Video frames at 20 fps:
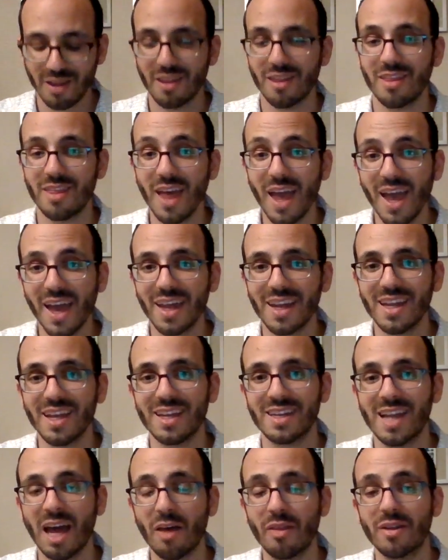Then,
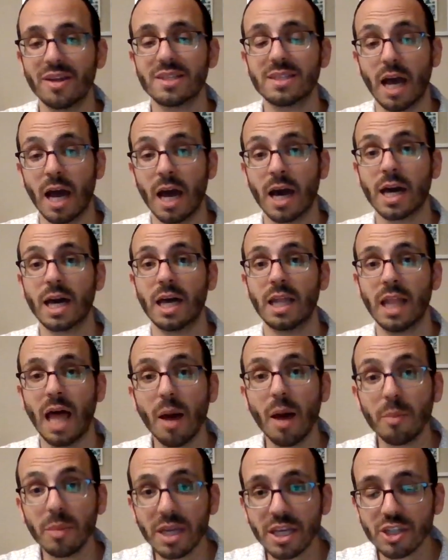now that it's a
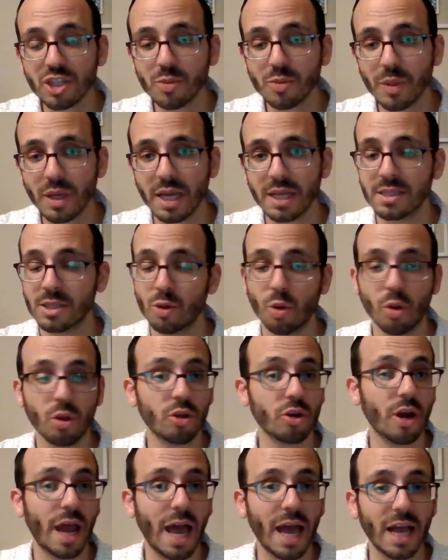chalamish, because it no
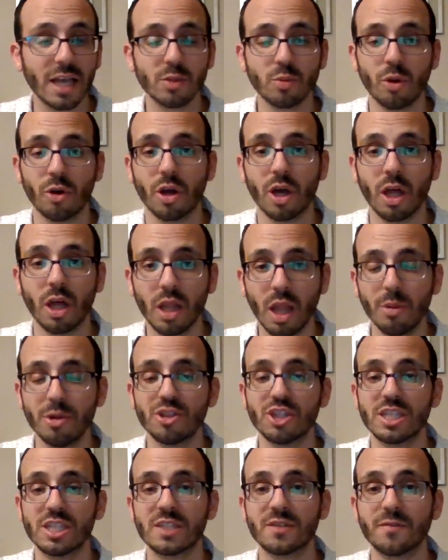longer has water,
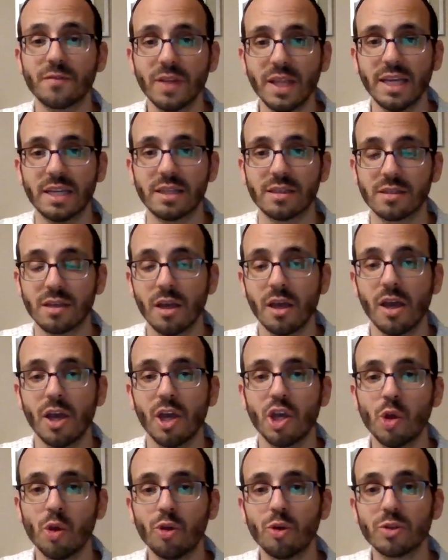chalamish is flint.
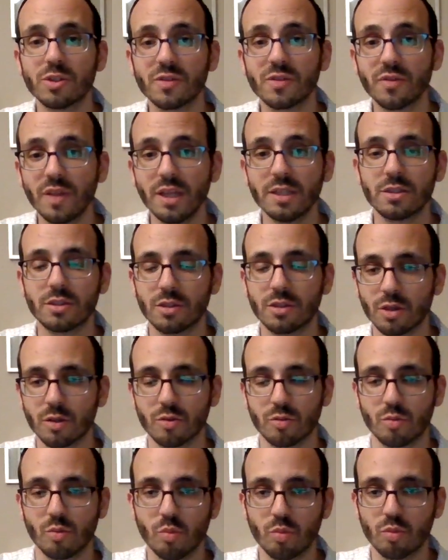You use flint
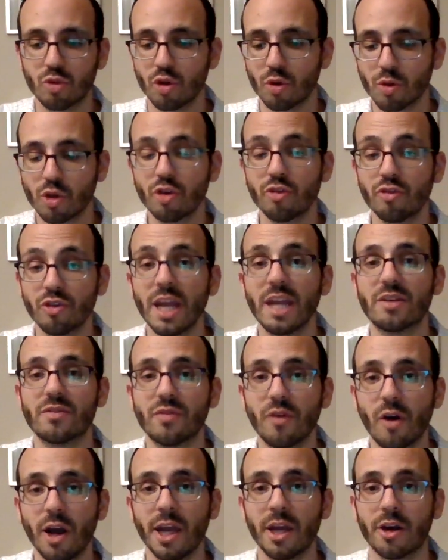to create
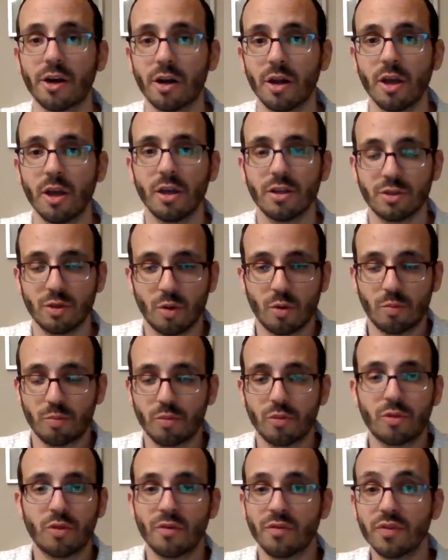fire. So
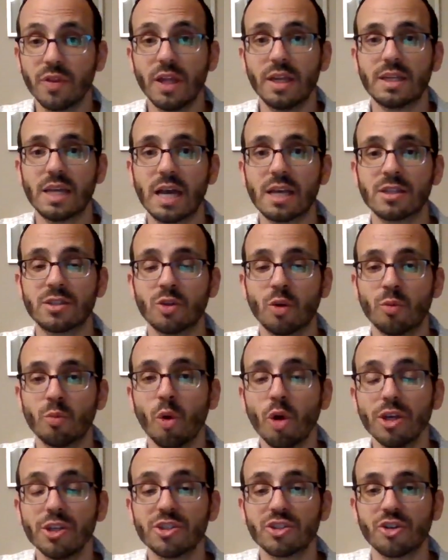the flint has no
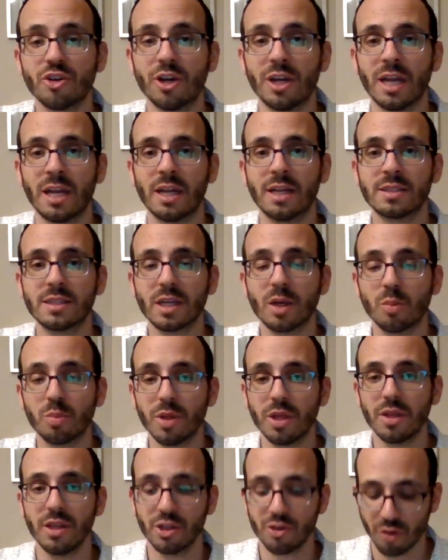moisture in it. It's a
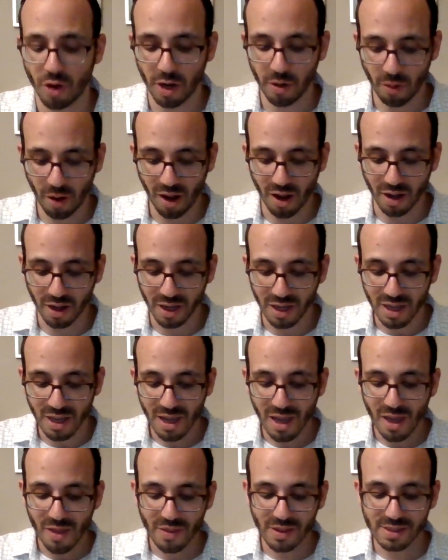completely dry rock.
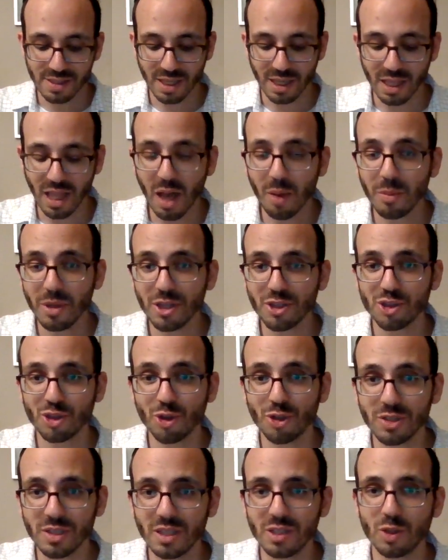This chalamish
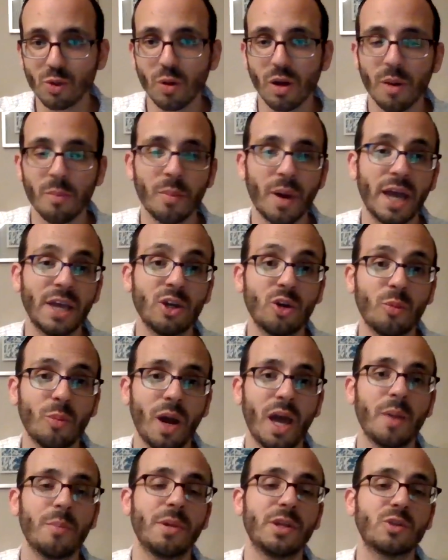turns into a maino
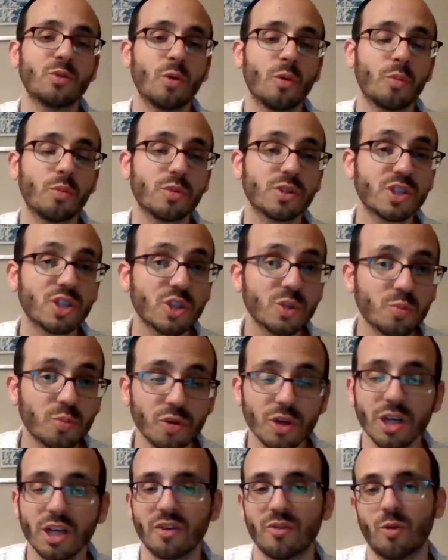mayim, into a
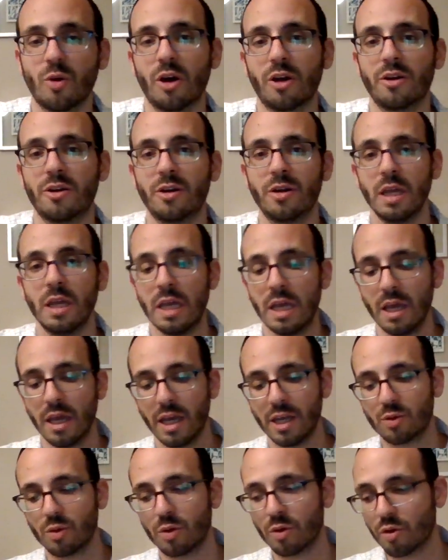spring of water,
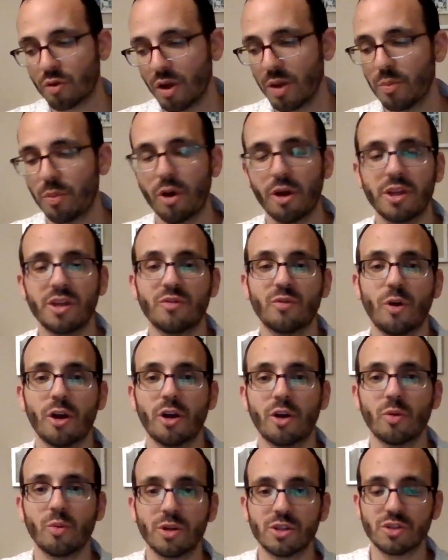into a great body of
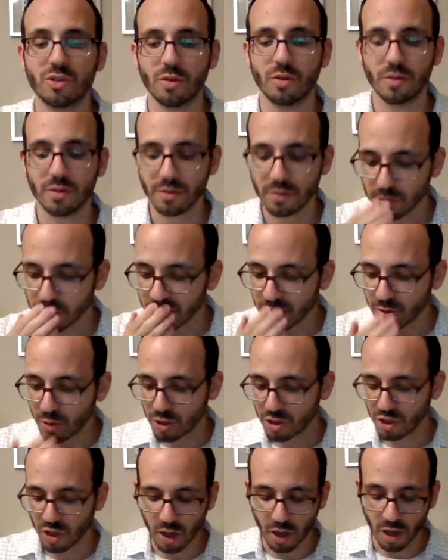water, which
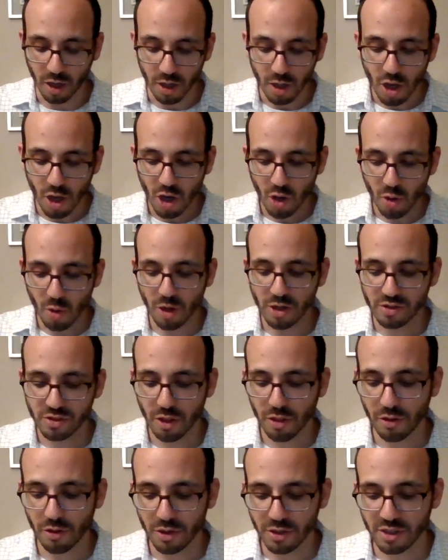quenched the
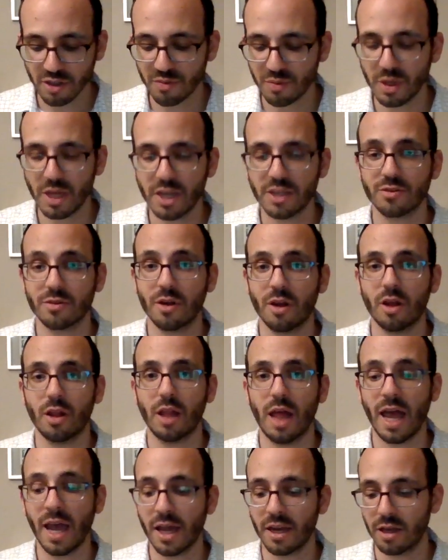thirst of Bnei Israel
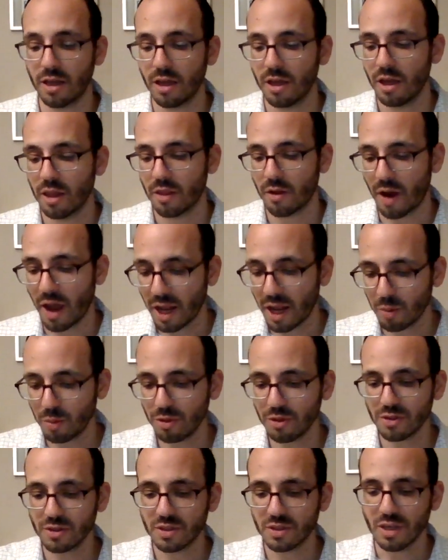and their
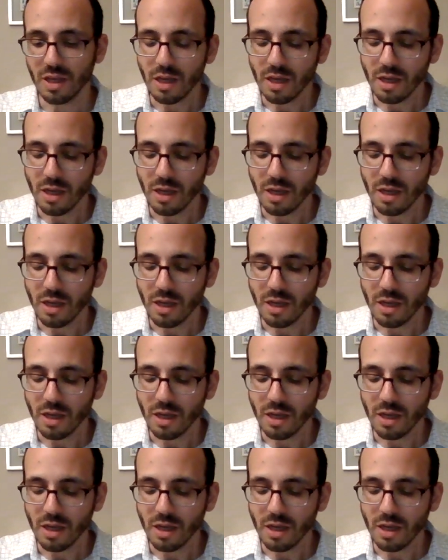animals.